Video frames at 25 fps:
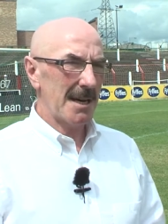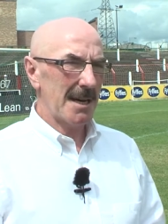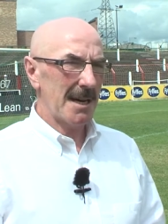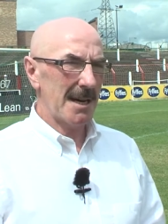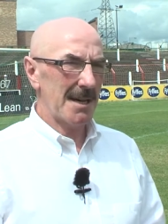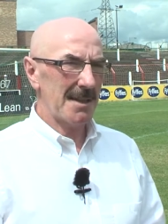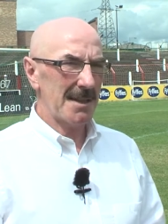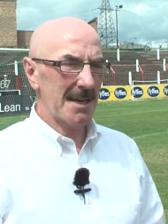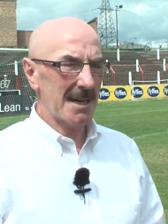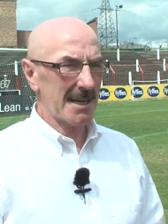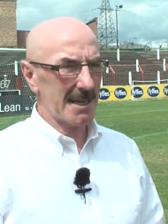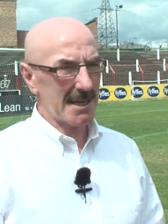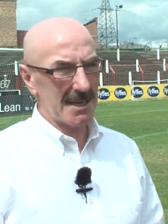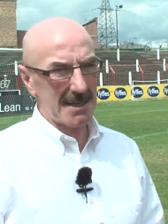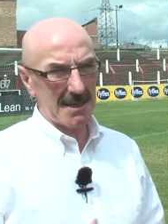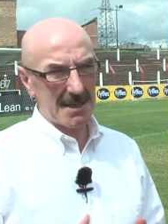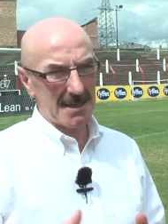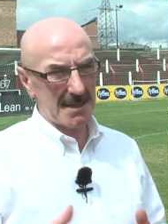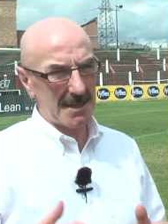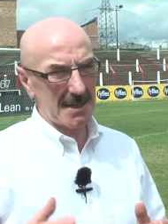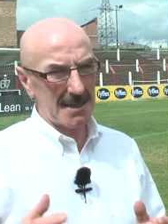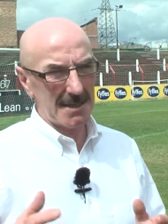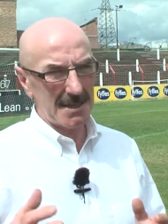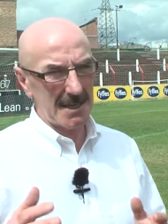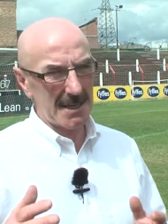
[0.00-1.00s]
and that
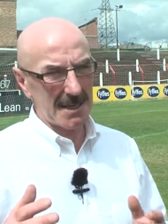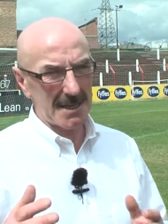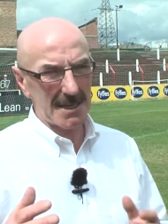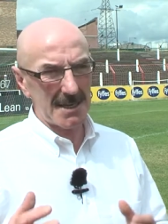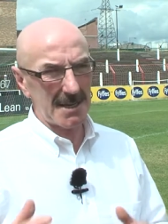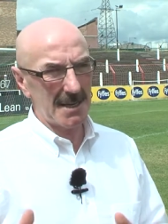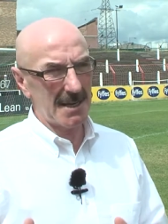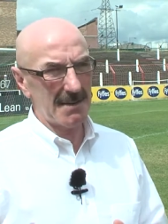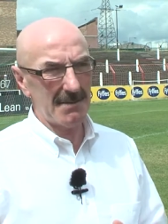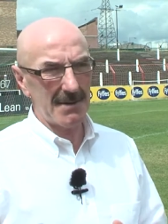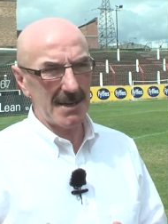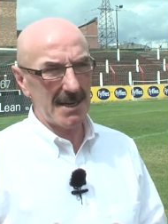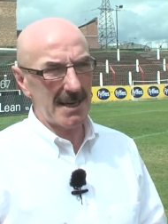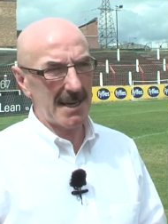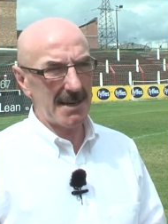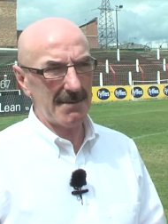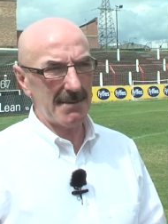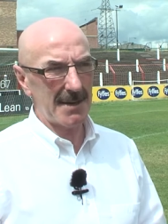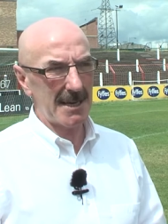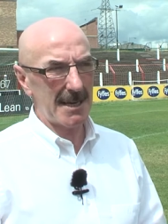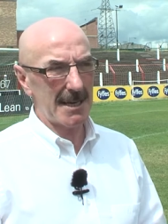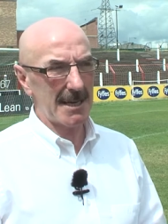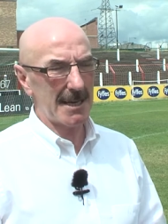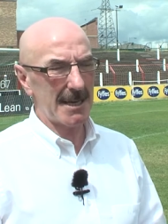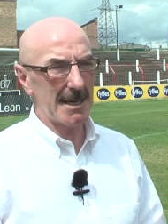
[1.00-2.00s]
can that can have a
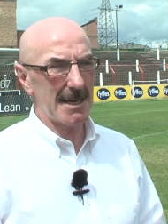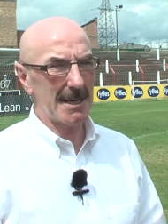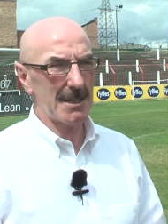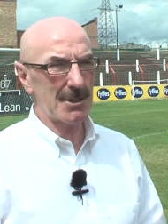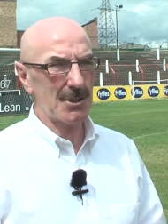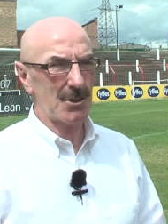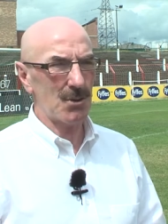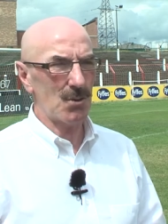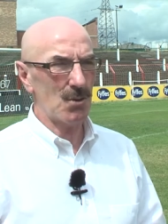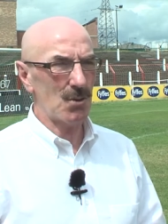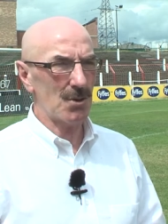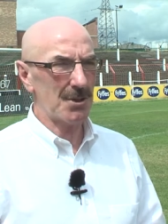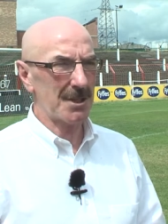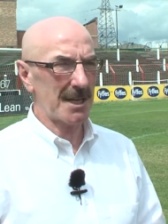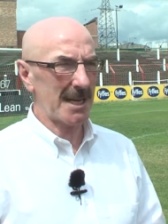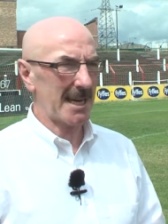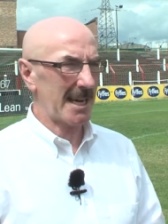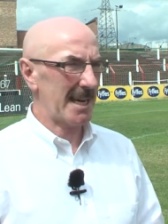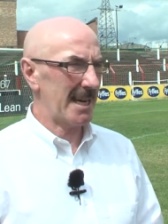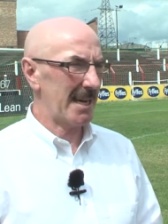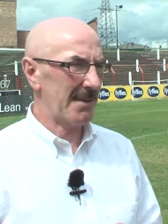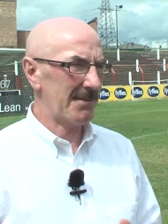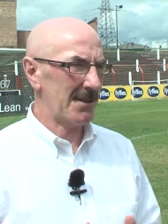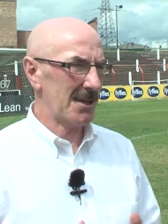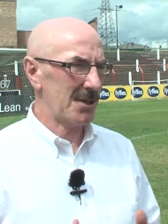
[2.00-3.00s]
heavy uh, toll. Take
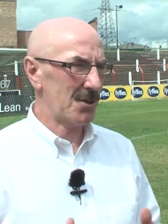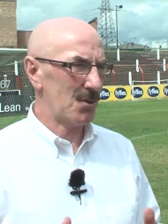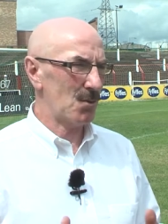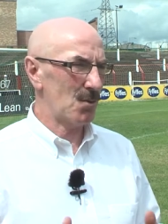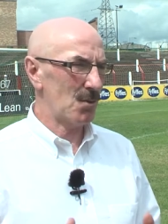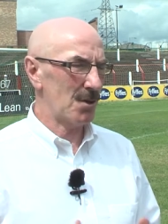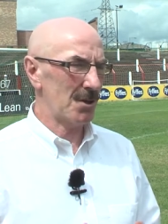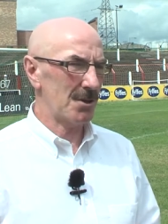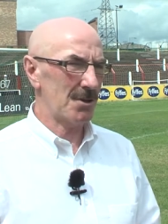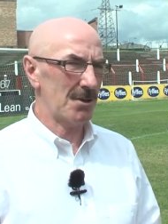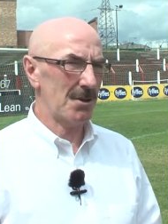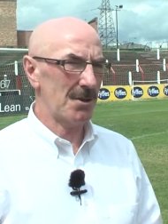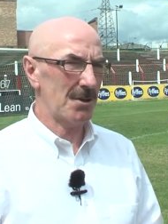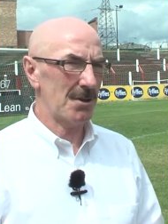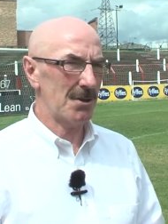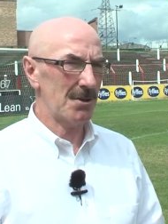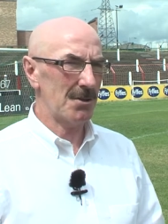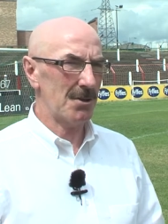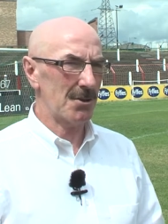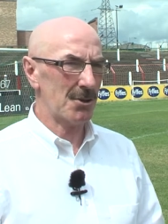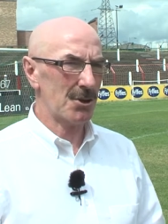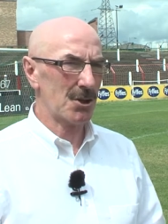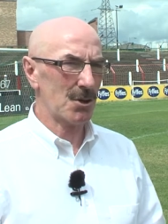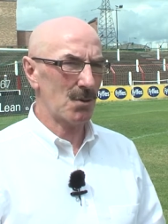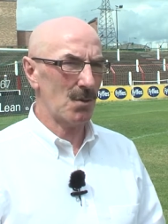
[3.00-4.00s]
a heavy toll on your
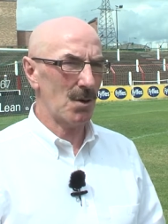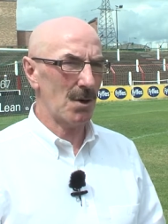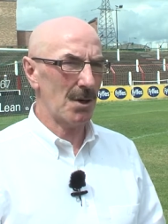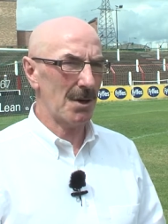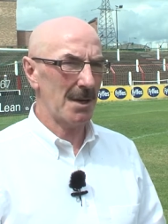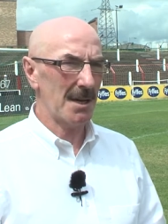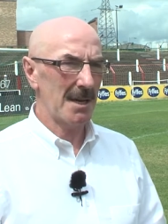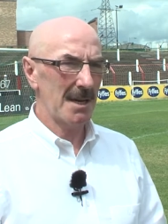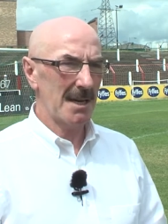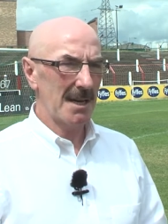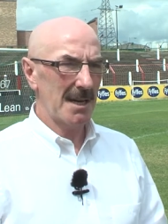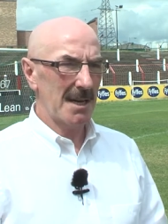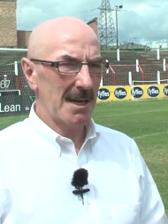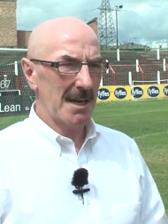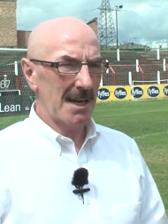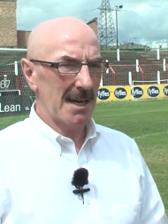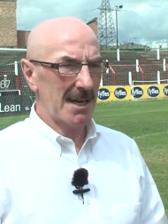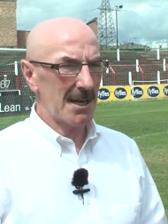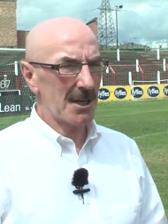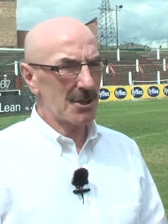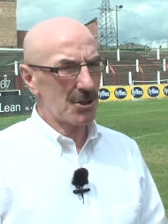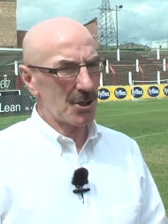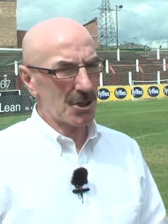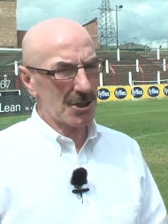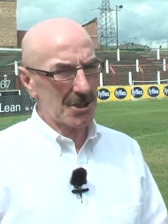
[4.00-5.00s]
your squad,
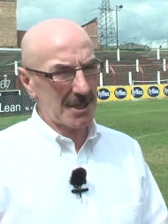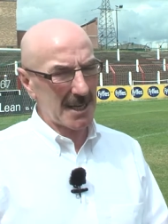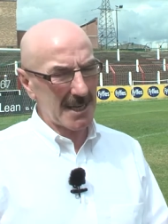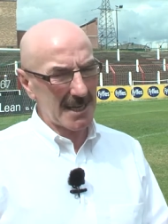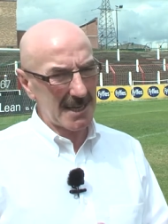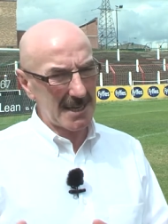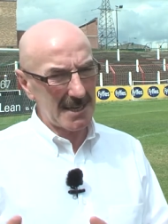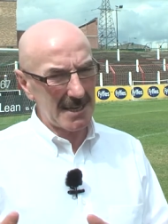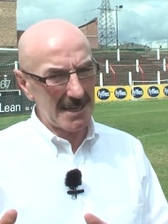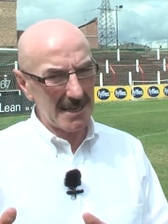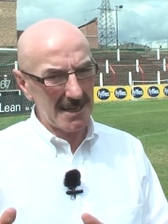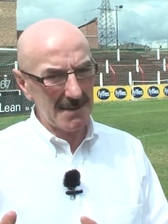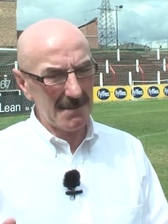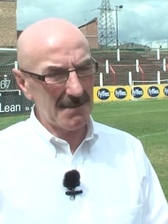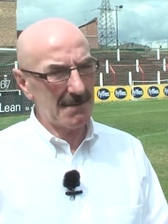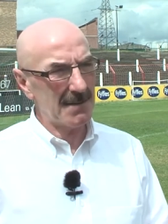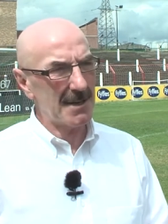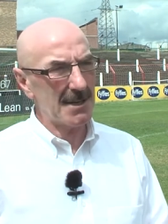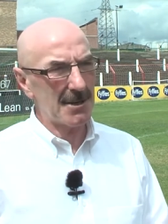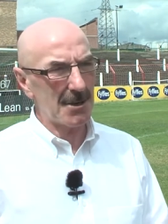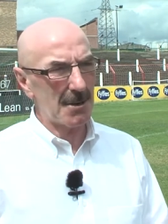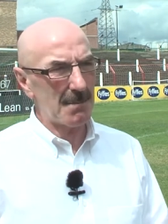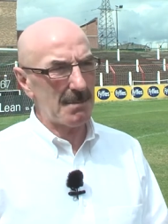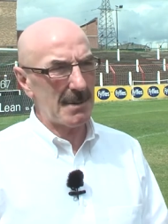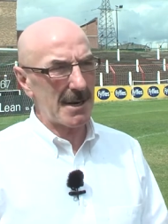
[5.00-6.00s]
and I just think
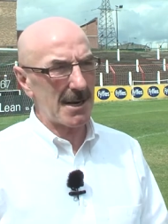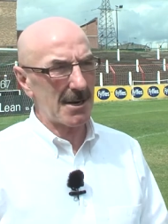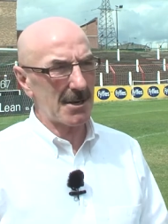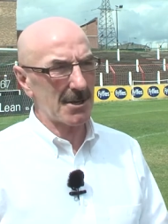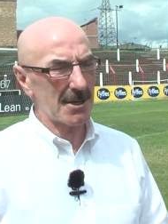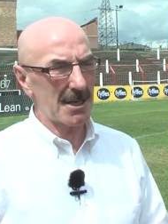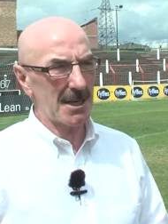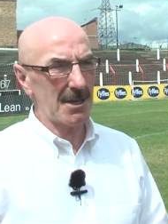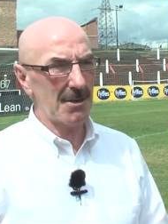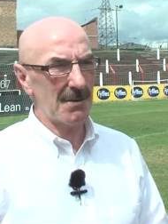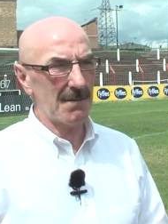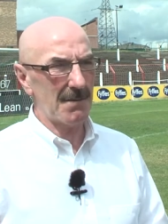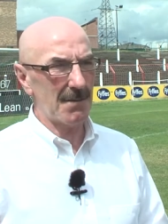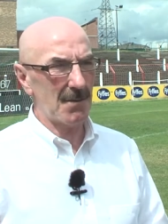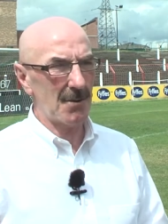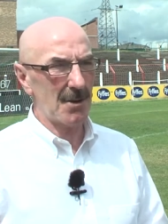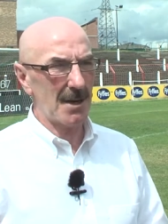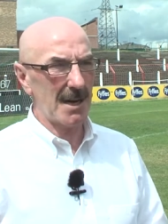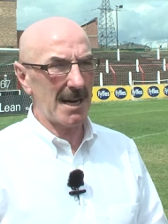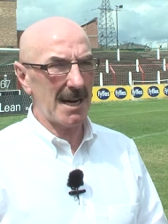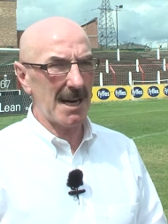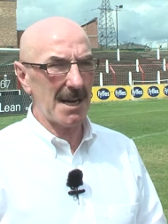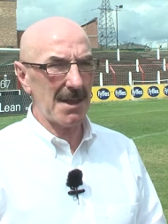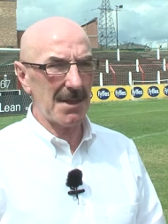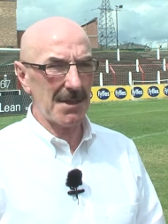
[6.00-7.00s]
Linfield are better geared for
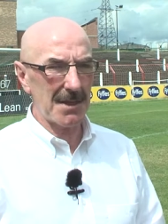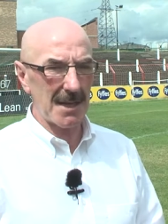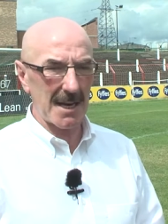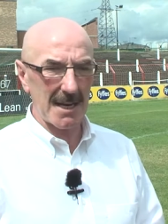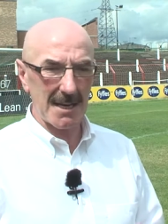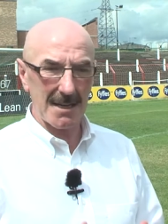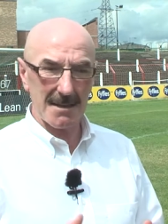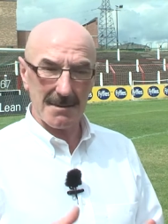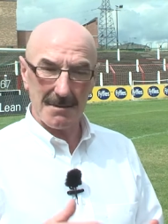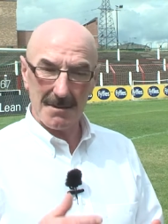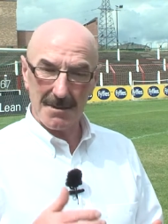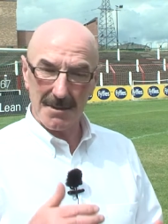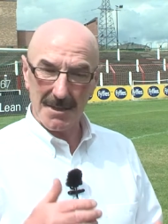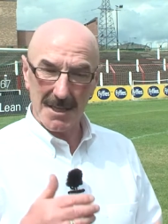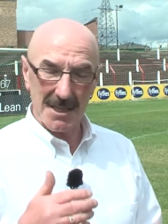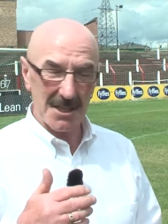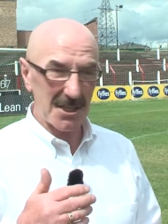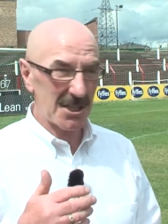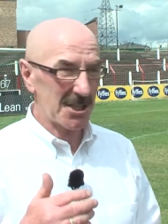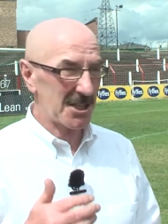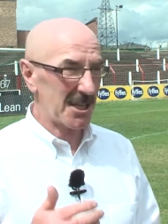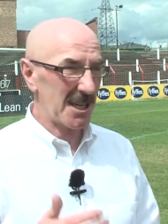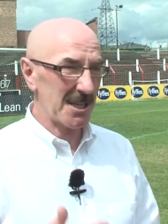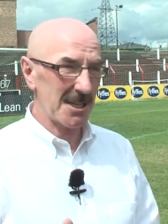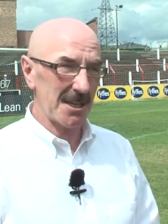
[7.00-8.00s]
it. I think the
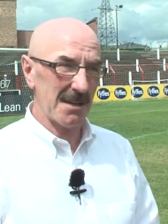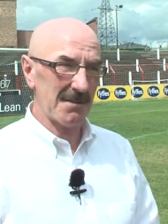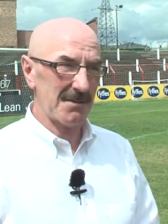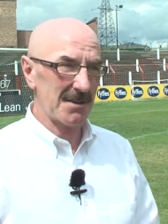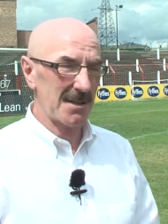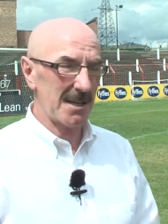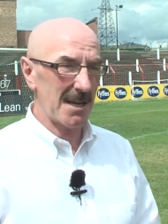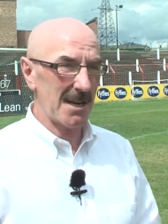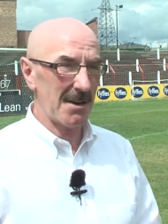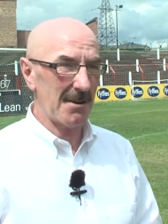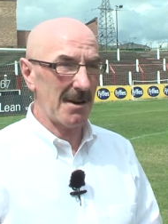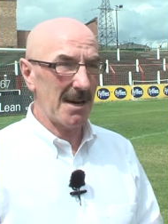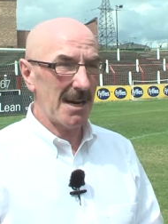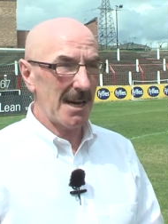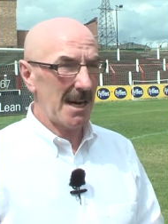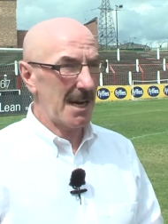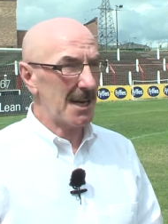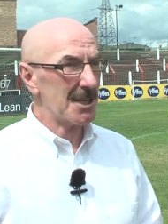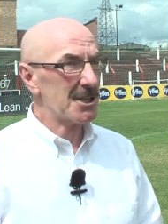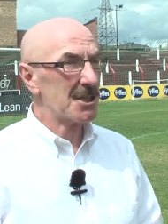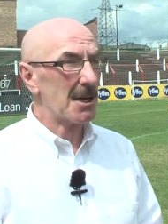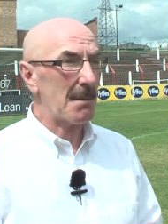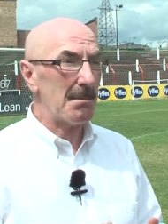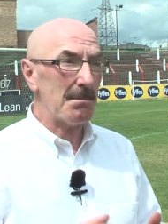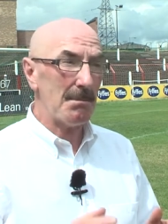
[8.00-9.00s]
incentives there.
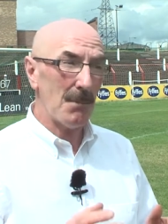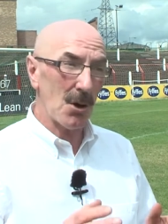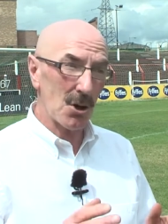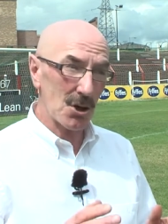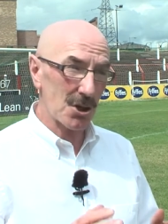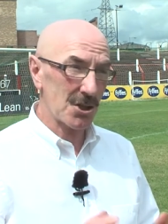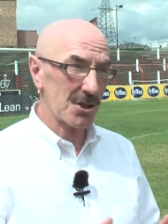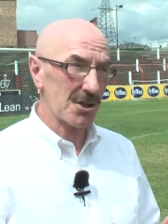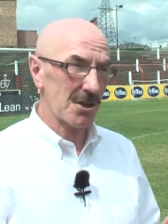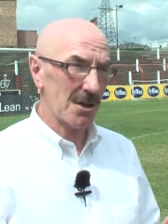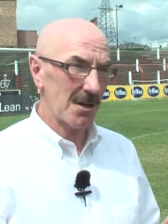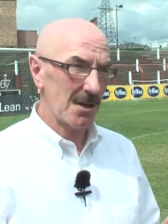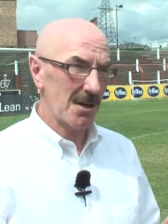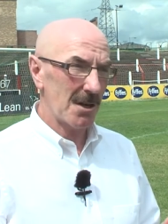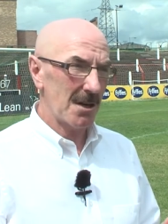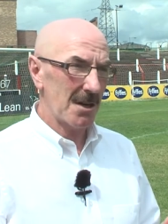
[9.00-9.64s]
It's a must